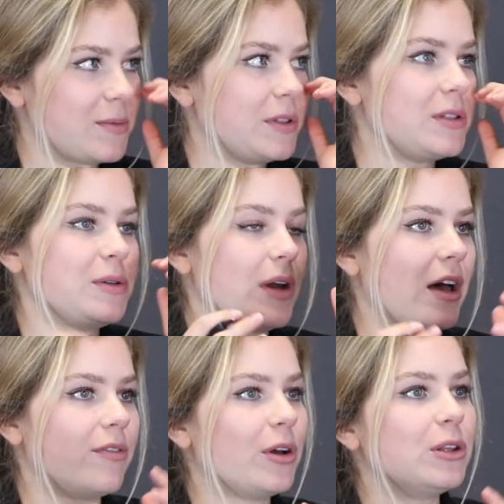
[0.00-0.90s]
we do
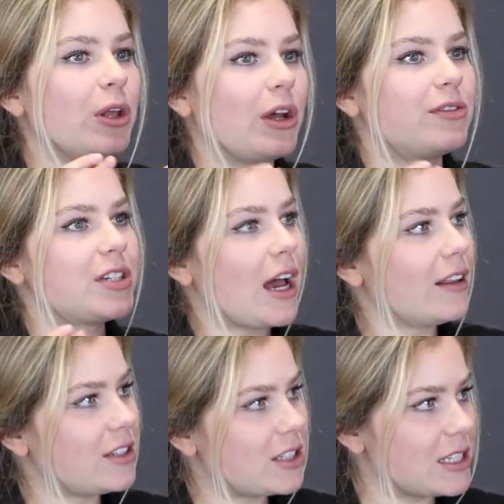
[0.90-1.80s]
have a lot of
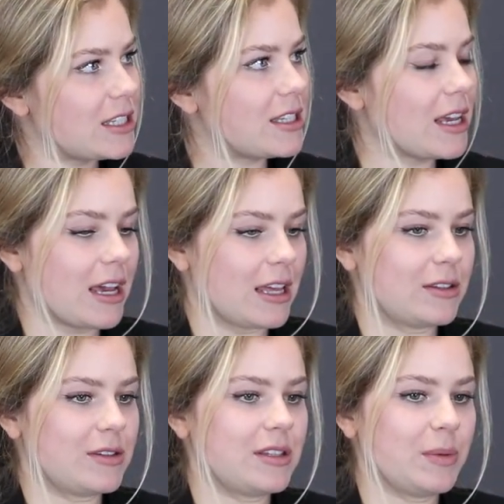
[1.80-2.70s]
challenges to
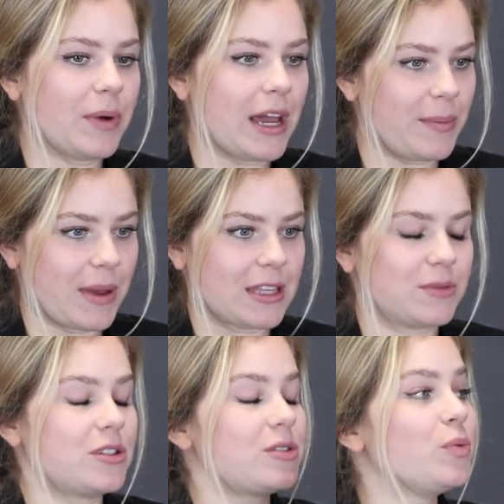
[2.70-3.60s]
still bypass,
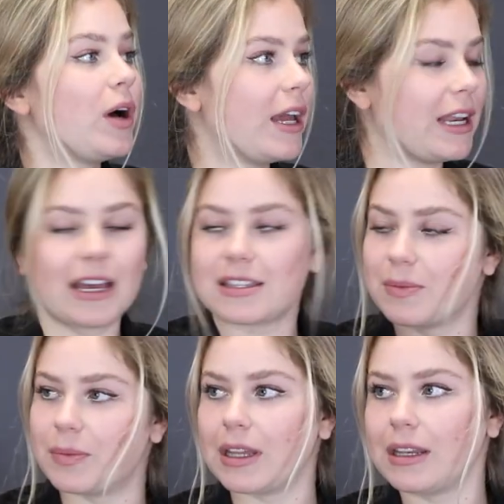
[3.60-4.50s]
which is why it
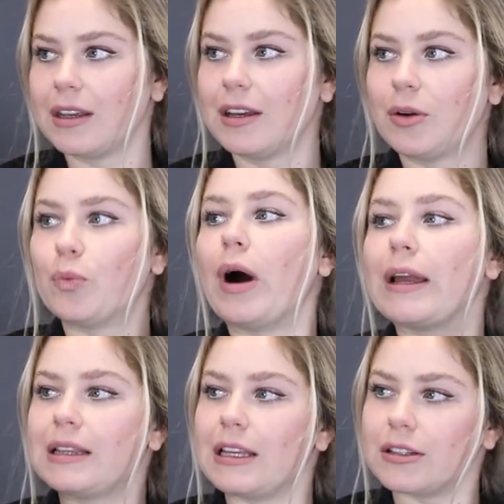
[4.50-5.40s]
hasn't been
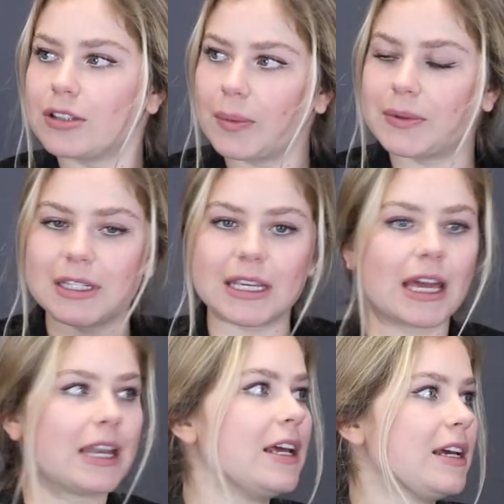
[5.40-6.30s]
widely adopted
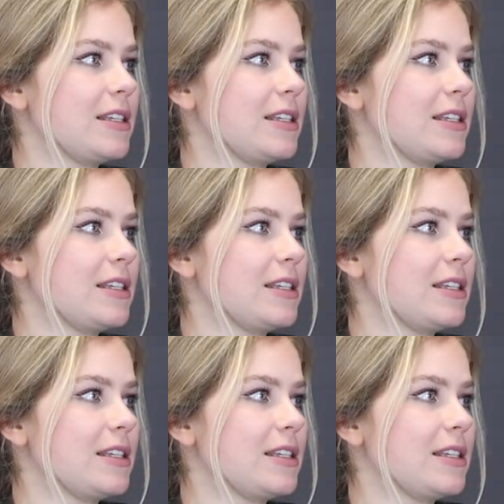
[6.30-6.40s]
yet,